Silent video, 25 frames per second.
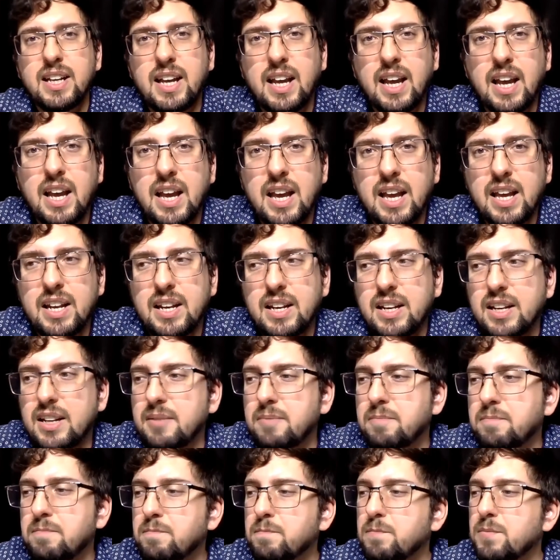
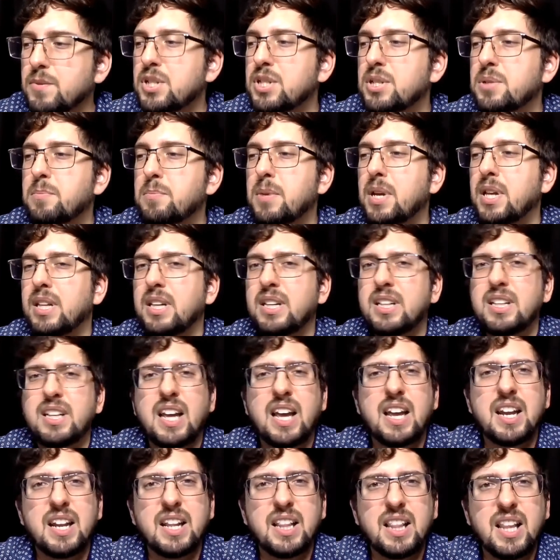and smell it,
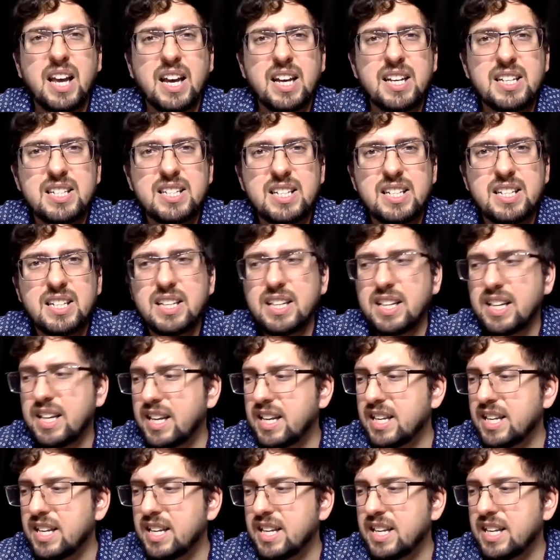analyze it.